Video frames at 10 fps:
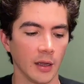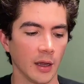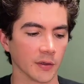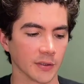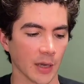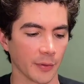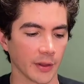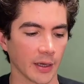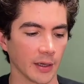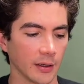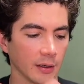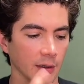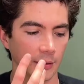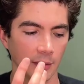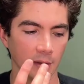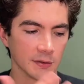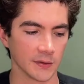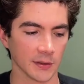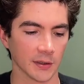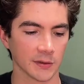On top of that, this
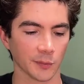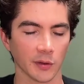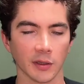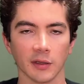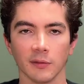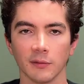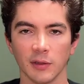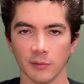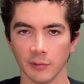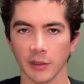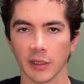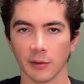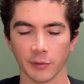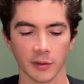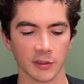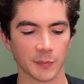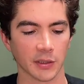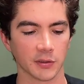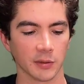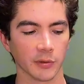is not something that you would really get within a
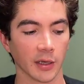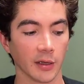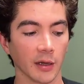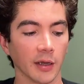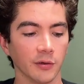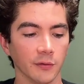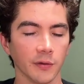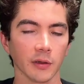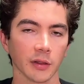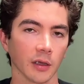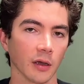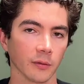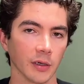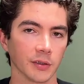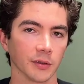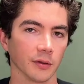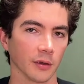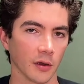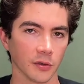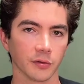spec sheet, but I do feel like the coloration, the
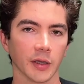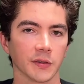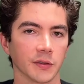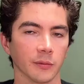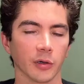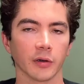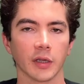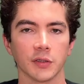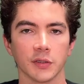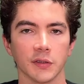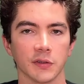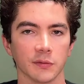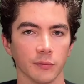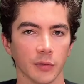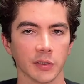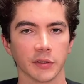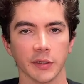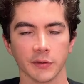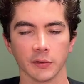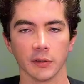contrast in the Monarch HGs is much
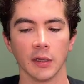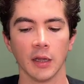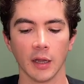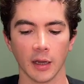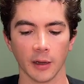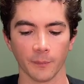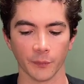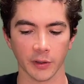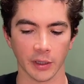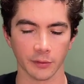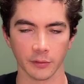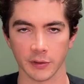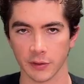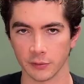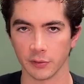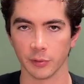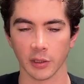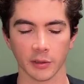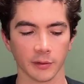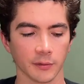nicer than either of these other two
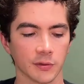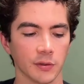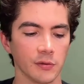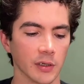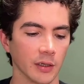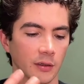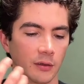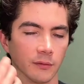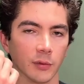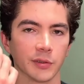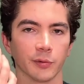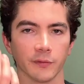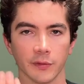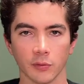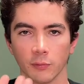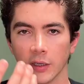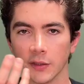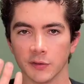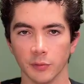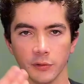binoculars. So you get, much more vivid
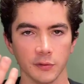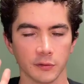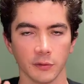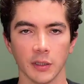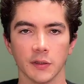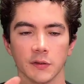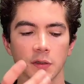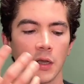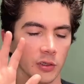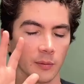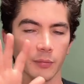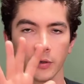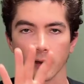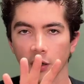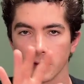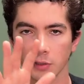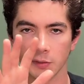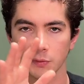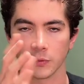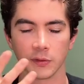reds, blues, greens. You get better
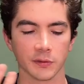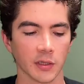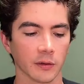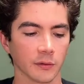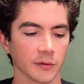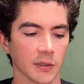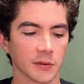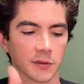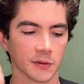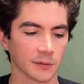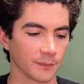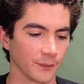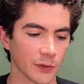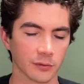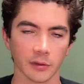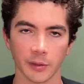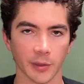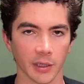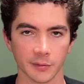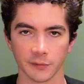contrast between those colors. That's just strictly
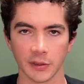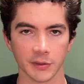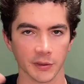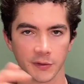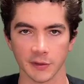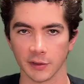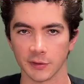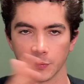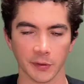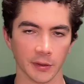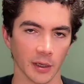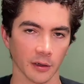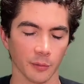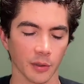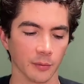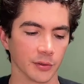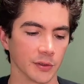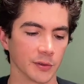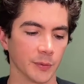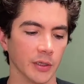my observation. That's not something that Nikon
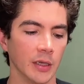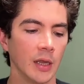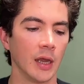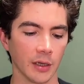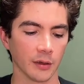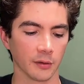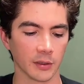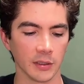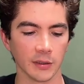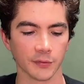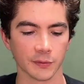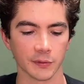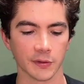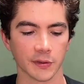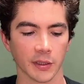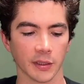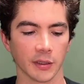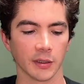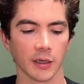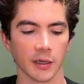publishes. But another key difference with this
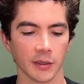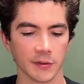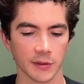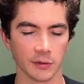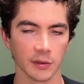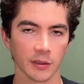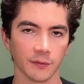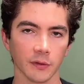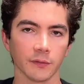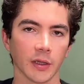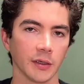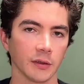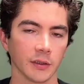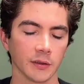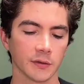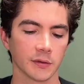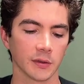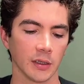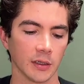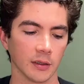guy is that you get a field flattening lens.
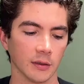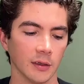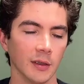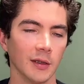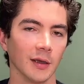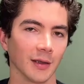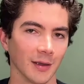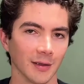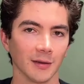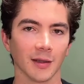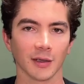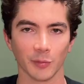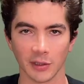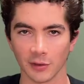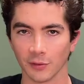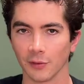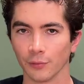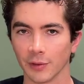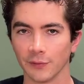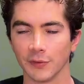And again, that could be another
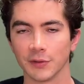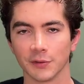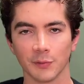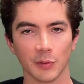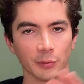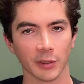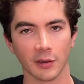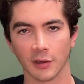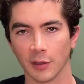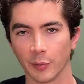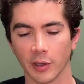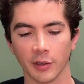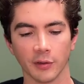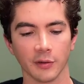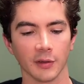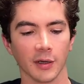overrated feature that people get hung up on.